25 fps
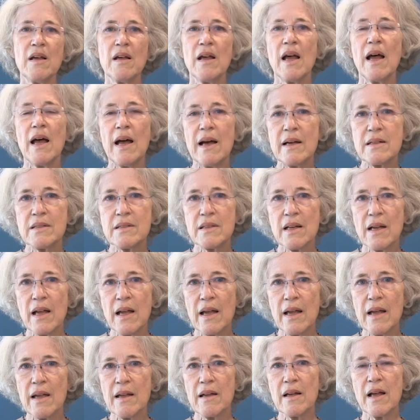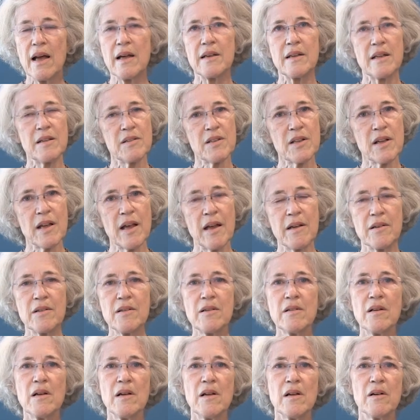at an
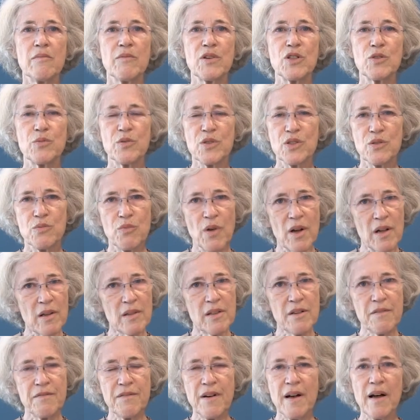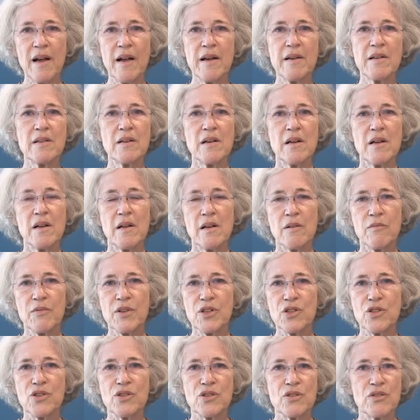indicator which was well defined,
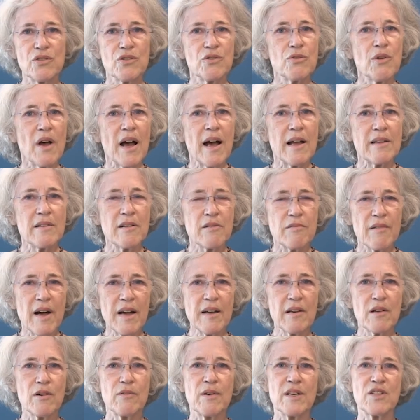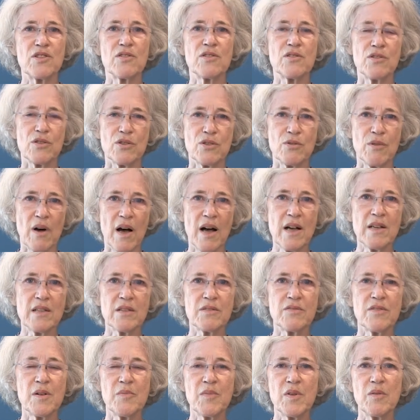which you had the right questions to
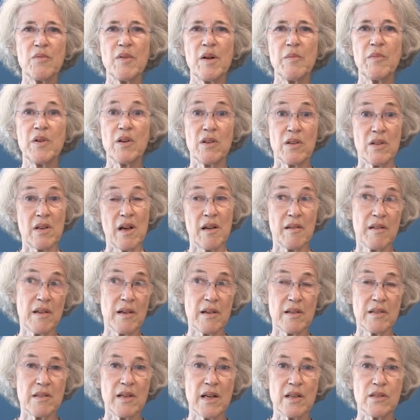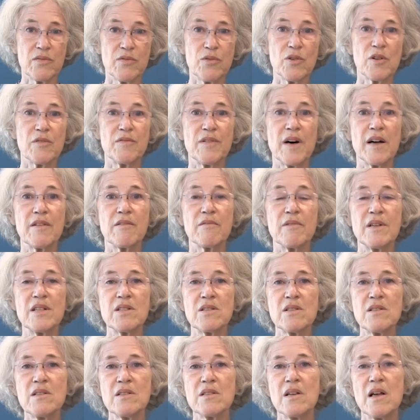ask from the women. I think it takes 4 or 5
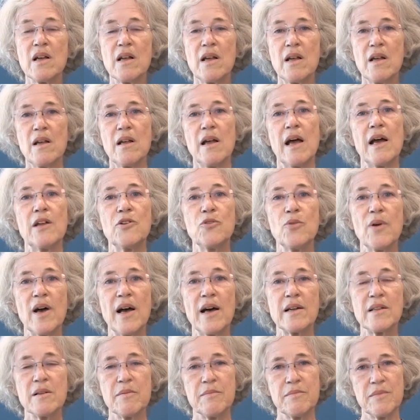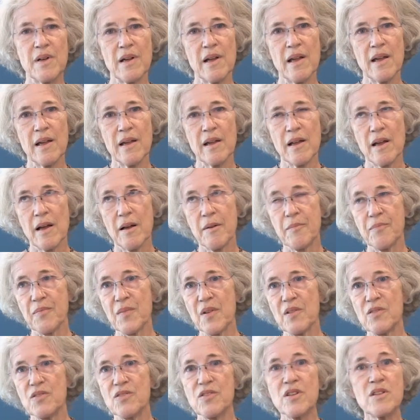questions, and you had a
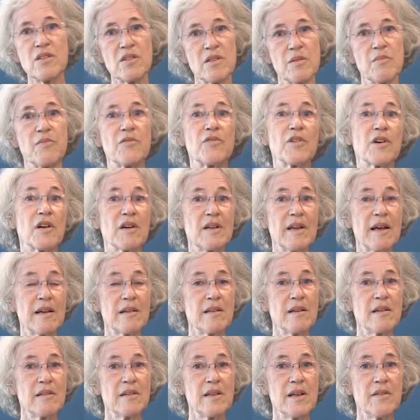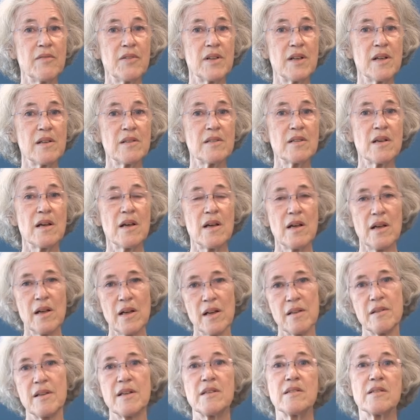system for collecting the evidence,
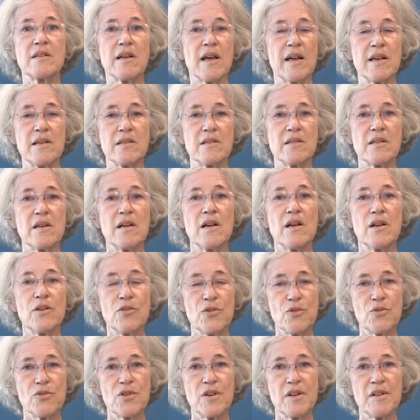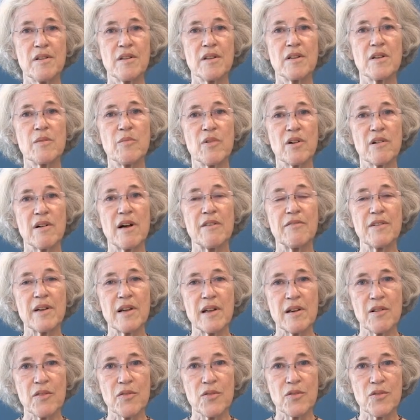in this case usually the demographic
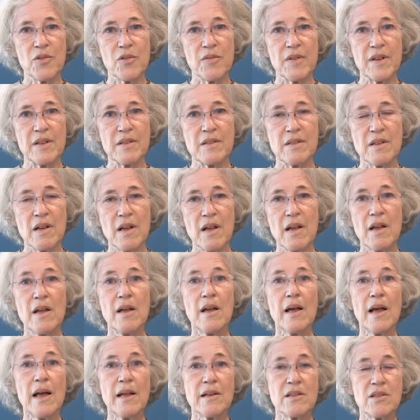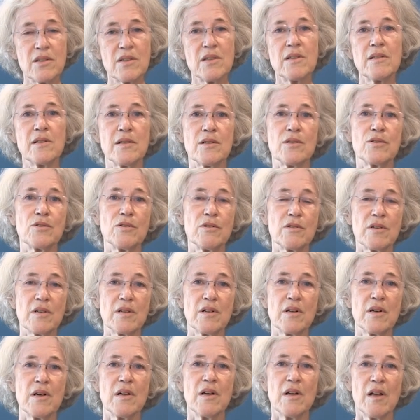health surveys. And still it took
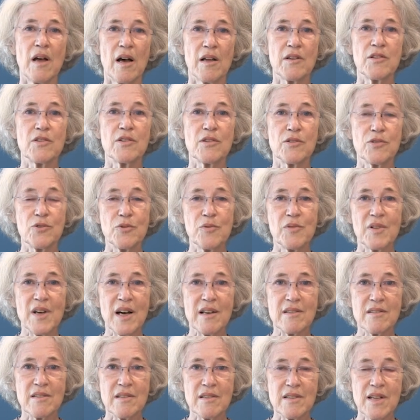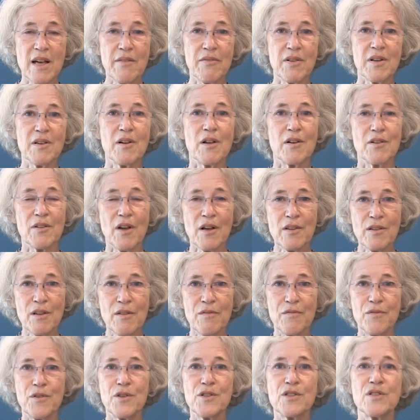until 2007, not the
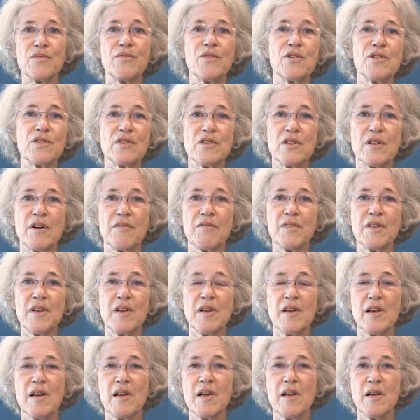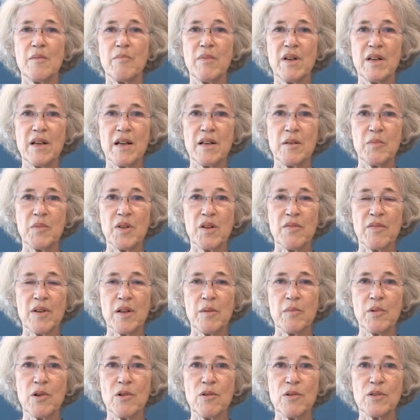first version of the Millennium
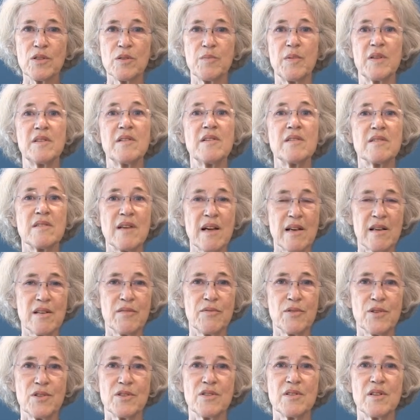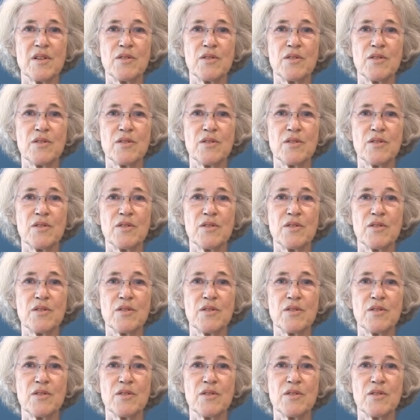Development Goals, but the second version